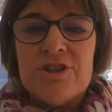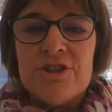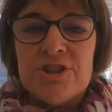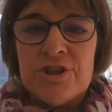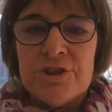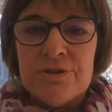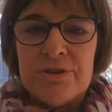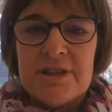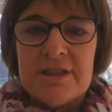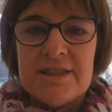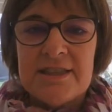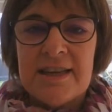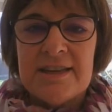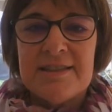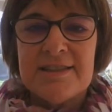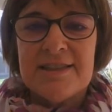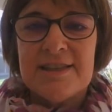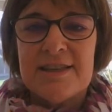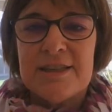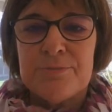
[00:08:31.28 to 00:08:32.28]
Judah
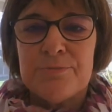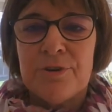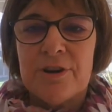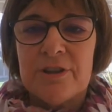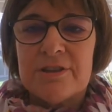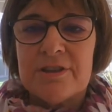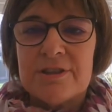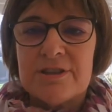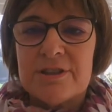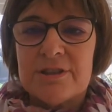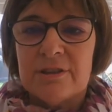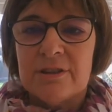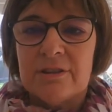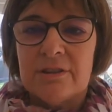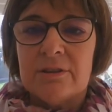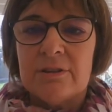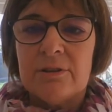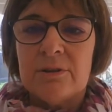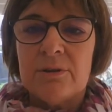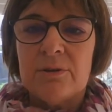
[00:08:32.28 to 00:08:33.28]
said to his brothers,
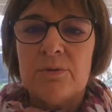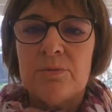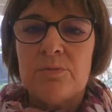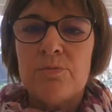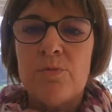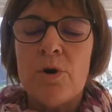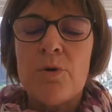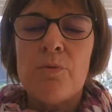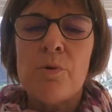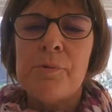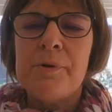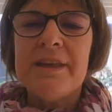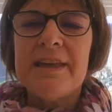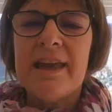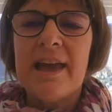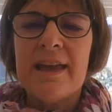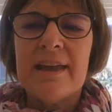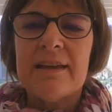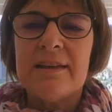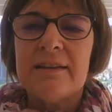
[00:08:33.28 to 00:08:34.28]
"What will we
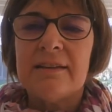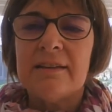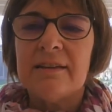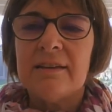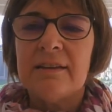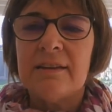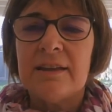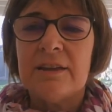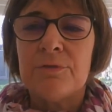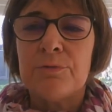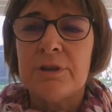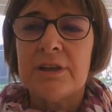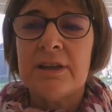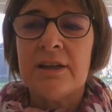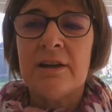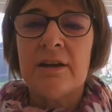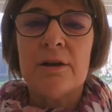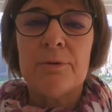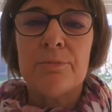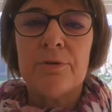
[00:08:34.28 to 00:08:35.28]
gain if we
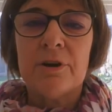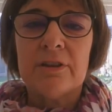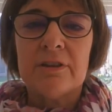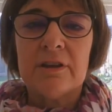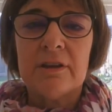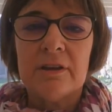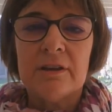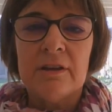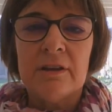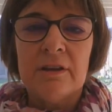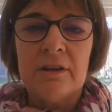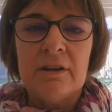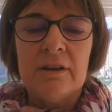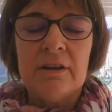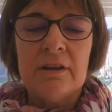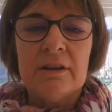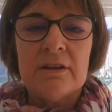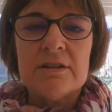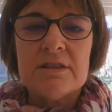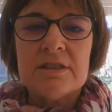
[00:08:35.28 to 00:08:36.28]
kill our brother
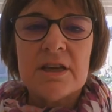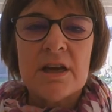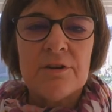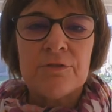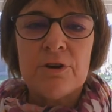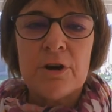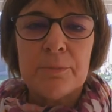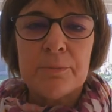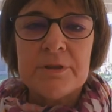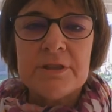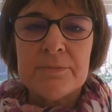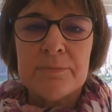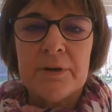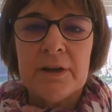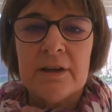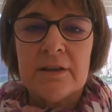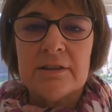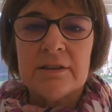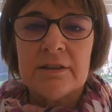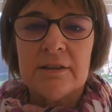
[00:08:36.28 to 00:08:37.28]
and cover up his
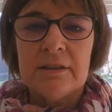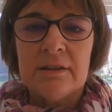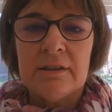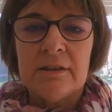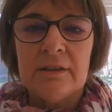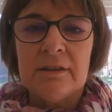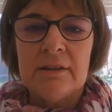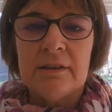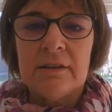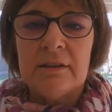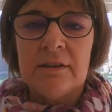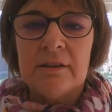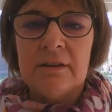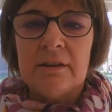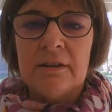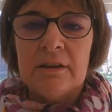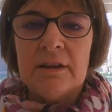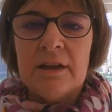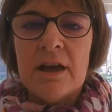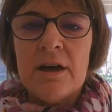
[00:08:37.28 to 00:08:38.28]
blood?
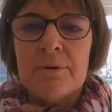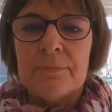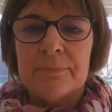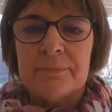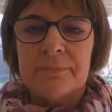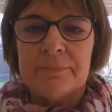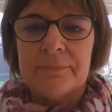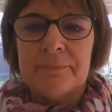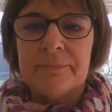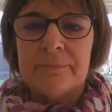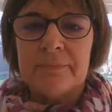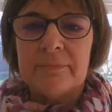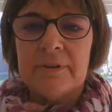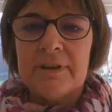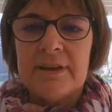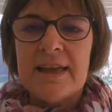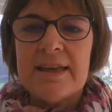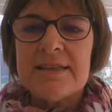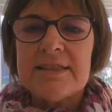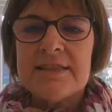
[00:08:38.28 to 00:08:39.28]
Come,
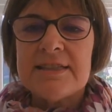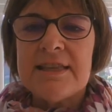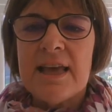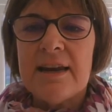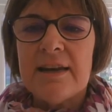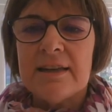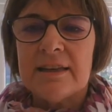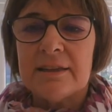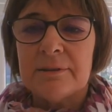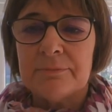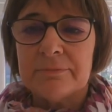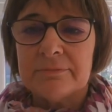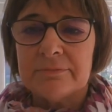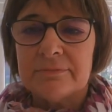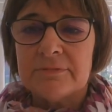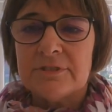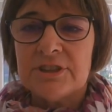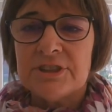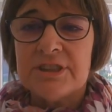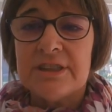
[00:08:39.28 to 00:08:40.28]
let's sell him
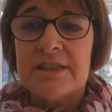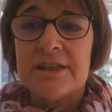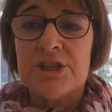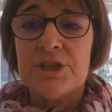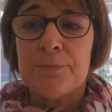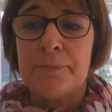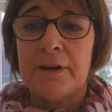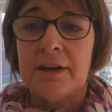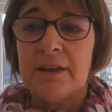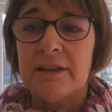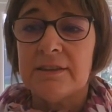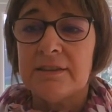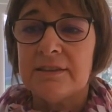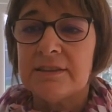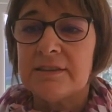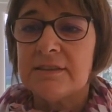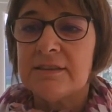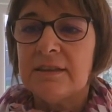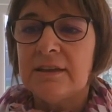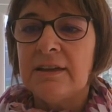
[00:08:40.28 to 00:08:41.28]
to the
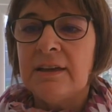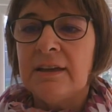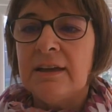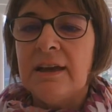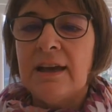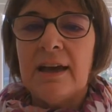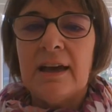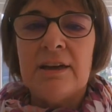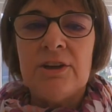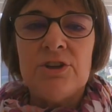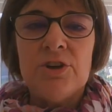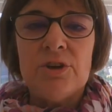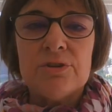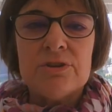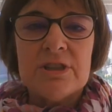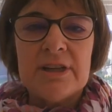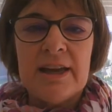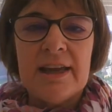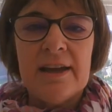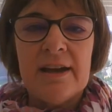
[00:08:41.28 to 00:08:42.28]
Ishmaelites and
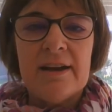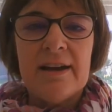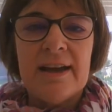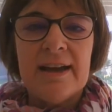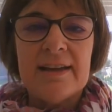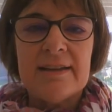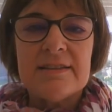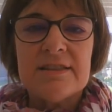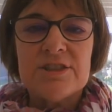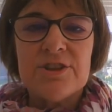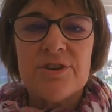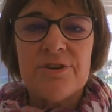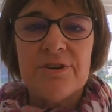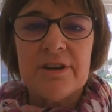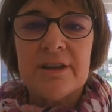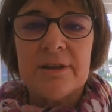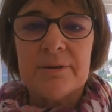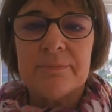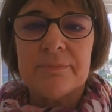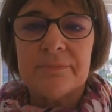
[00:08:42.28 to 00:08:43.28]
not lay our hands on
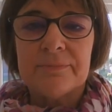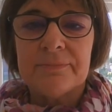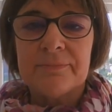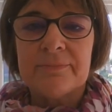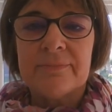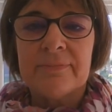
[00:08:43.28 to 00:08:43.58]
him.